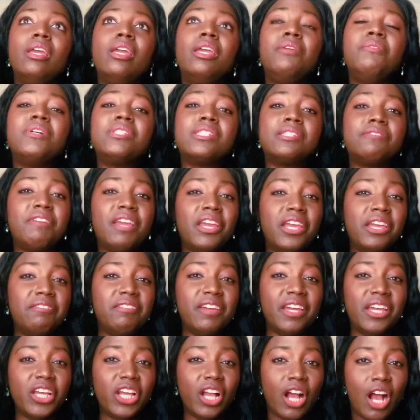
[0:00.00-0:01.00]
It was very,
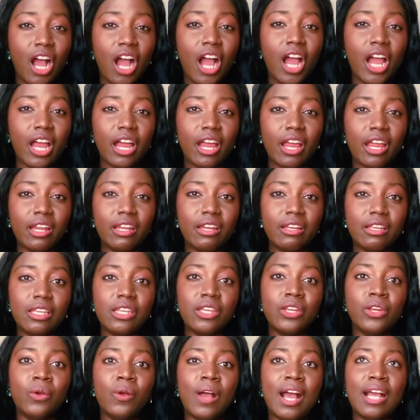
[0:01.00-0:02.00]
very hard. I